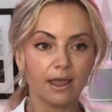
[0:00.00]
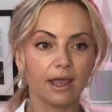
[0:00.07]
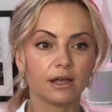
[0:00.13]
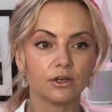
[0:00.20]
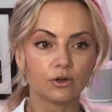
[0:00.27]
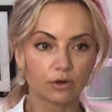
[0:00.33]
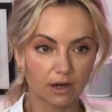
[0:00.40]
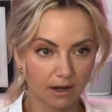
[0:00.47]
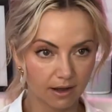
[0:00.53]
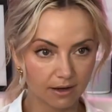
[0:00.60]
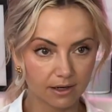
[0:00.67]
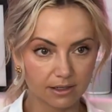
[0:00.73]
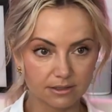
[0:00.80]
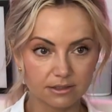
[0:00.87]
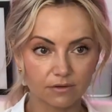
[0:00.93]
and your
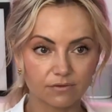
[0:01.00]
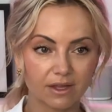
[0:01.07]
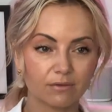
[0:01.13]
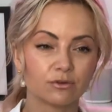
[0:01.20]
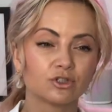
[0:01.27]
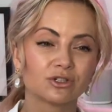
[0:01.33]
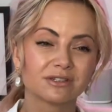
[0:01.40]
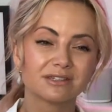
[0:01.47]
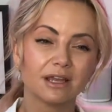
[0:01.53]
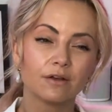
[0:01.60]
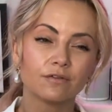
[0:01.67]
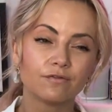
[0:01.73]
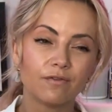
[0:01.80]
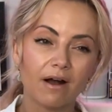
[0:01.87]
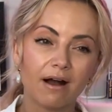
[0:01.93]
clients, if they would just take
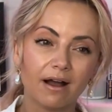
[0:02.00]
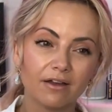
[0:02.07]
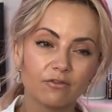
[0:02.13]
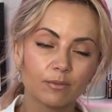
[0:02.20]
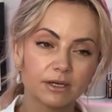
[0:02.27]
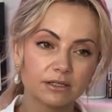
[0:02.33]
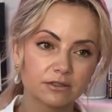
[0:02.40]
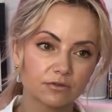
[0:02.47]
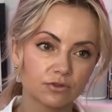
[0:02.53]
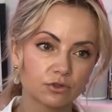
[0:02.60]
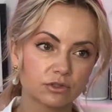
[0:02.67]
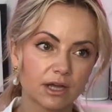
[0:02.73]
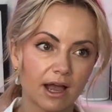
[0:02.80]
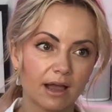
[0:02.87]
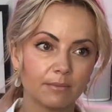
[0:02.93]
five minutes of their
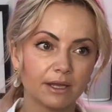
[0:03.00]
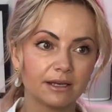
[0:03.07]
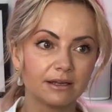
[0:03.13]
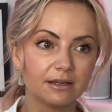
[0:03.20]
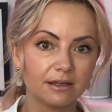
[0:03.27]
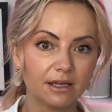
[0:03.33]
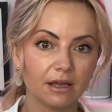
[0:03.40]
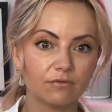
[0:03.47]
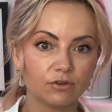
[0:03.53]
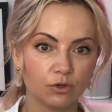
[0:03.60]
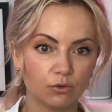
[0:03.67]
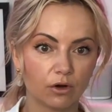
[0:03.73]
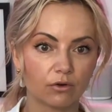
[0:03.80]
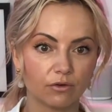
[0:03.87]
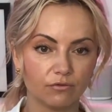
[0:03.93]
time and give
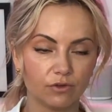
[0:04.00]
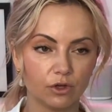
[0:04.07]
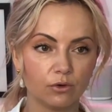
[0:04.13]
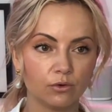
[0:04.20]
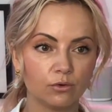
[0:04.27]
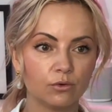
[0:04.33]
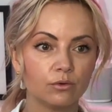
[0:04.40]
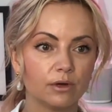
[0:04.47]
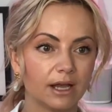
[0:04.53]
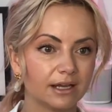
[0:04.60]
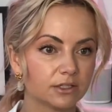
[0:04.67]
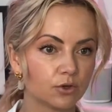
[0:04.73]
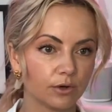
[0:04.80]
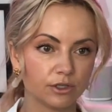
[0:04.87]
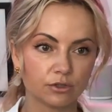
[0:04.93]
you a review,
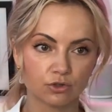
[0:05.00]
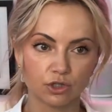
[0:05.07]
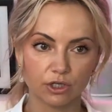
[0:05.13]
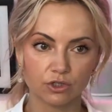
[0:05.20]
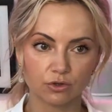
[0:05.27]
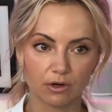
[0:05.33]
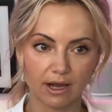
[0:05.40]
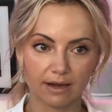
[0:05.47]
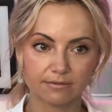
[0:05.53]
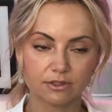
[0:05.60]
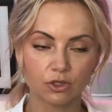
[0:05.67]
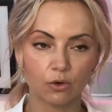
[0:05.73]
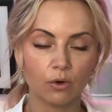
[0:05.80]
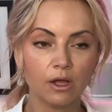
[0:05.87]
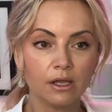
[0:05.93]
it's going to change your life.
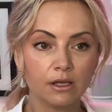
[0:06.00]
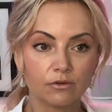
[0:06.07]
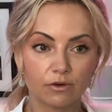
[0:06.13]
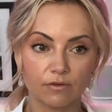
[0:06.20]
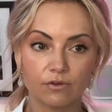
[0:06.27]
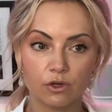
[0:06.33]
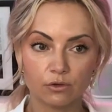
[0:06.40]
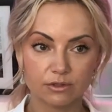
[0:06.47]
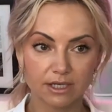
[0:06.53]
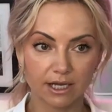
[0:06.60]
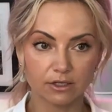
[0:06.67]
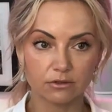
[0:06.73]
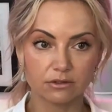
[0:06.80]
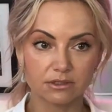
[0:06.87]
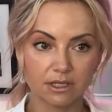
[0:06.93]
So reviews, I
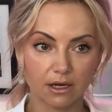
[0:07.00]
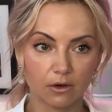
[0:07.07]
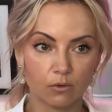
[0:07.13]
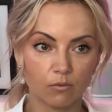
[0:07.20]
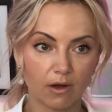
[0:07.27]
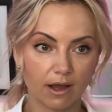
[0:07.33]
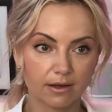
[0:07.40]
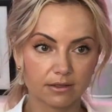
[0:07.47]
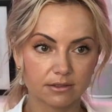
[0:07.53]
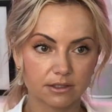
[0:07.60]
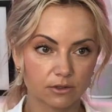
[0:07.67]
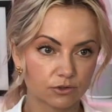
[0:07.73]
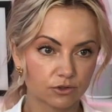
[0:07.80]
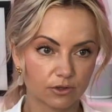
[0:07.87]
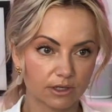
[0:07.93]
use Zillow. Why? Because
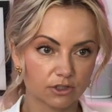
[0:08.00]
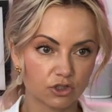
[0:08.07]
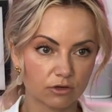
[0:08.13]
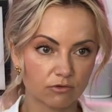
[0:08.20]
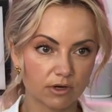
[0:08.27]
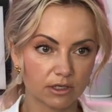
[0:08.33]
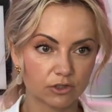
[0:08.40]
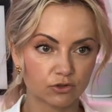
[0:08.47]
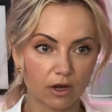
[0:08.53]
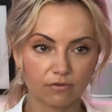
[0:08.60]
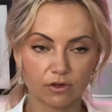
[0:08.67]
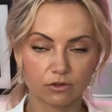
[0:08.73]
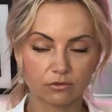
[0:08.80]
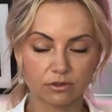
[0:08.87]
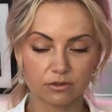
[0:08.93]
Zillow is good at generating
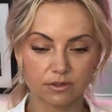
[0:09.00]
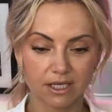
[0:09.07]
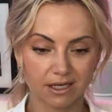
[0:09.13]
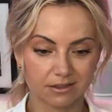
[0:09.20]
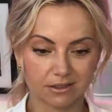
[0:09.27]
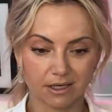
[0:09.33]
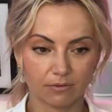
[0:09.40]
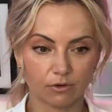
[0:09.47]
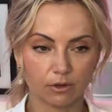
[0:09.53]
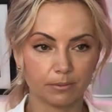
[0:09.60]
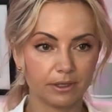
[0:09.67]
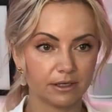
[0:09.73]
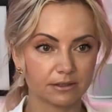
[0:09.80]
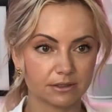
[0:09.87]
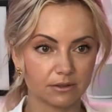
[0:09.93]
traffic to their site, and I want to
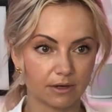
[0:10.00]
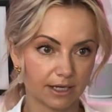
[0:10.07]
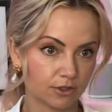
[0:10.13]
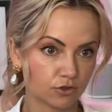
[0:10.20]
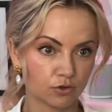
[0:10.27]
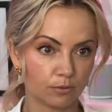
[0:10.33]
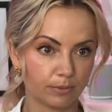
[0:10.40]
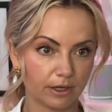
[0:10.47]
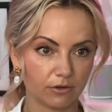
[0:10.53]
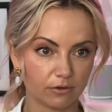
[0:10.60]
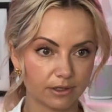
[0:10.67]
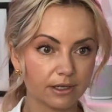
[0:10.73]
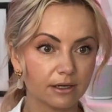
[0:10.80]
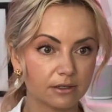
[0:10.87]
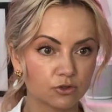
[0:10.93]
be on Zillow. I just don't buy their
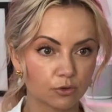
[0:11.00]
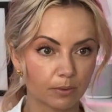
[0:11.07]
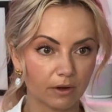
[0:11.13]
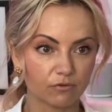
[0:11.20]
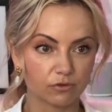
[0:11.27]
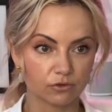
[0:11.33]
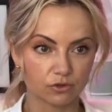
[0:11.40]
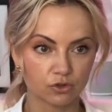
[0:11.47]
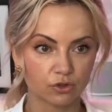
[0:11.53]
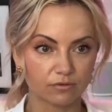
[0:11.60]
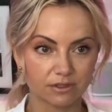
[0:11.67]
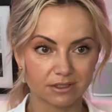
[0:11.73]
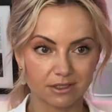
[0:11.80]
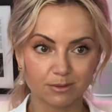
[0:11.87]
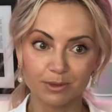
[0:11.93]
leads or pay for their
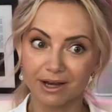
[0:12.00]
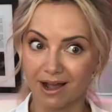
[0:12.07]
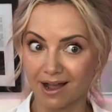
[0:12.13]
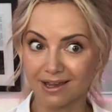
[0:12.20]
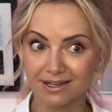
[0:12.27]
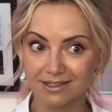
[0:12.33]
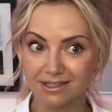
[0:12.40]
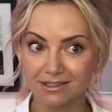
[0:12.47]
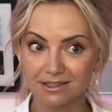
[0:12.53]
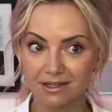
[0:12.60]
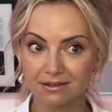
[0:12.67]
services, but I exist